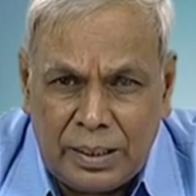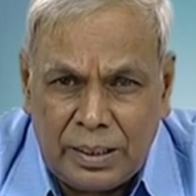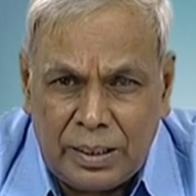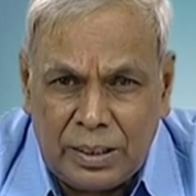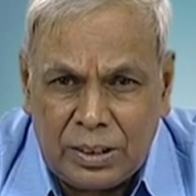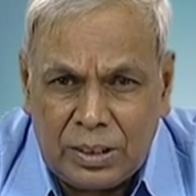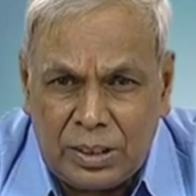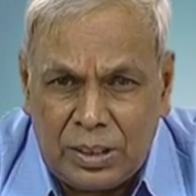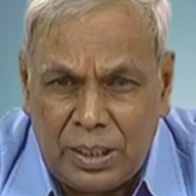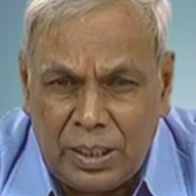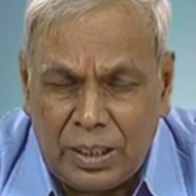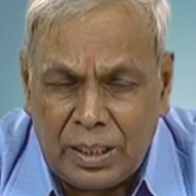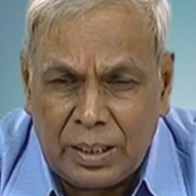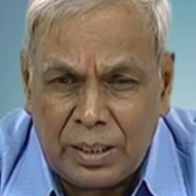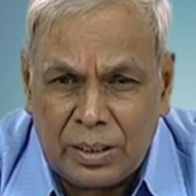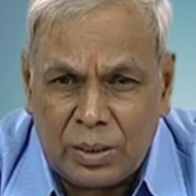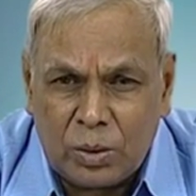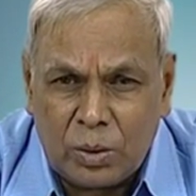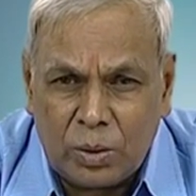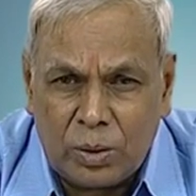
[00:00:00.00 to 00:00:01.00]
is
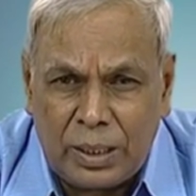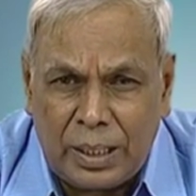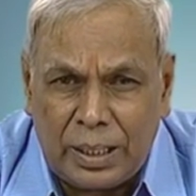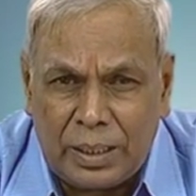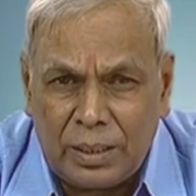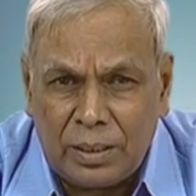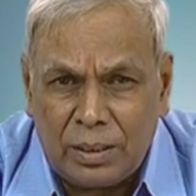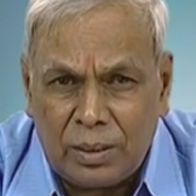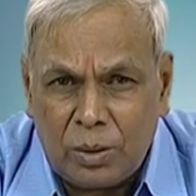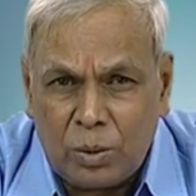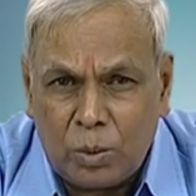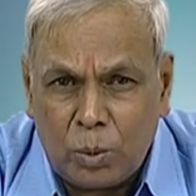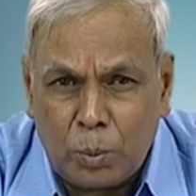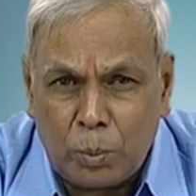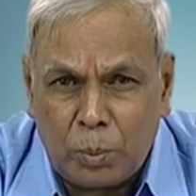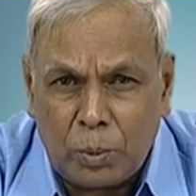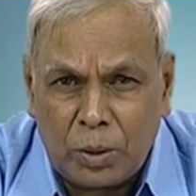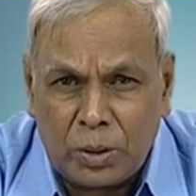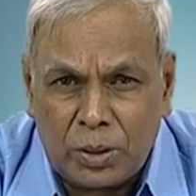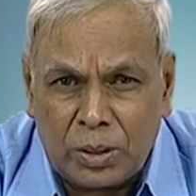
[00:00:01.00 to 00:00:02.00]
there. So, that is the two
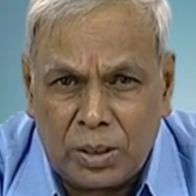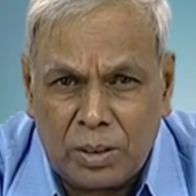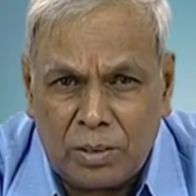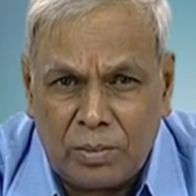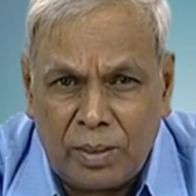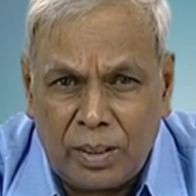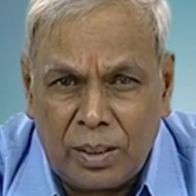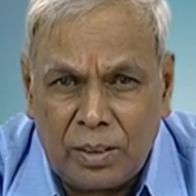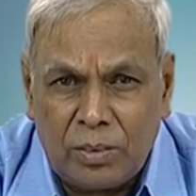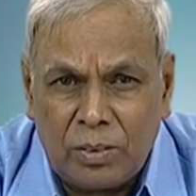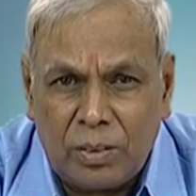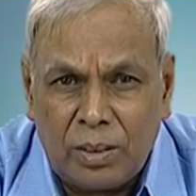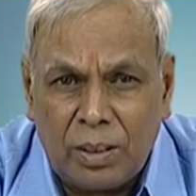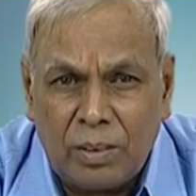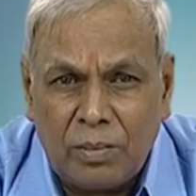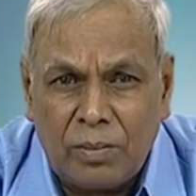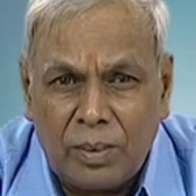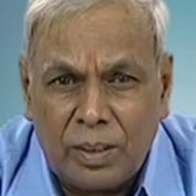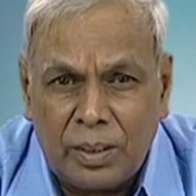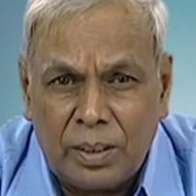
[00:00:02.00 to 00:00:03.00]
process we are
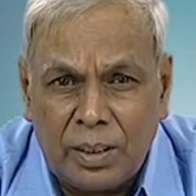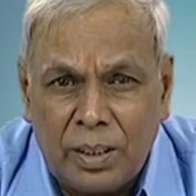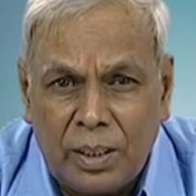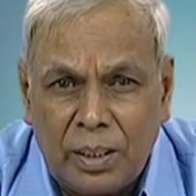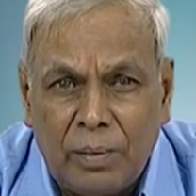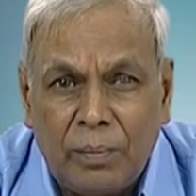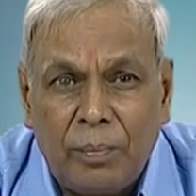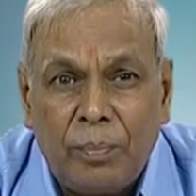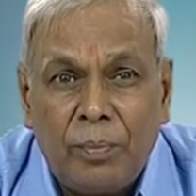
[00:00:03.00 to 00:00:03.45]
using one the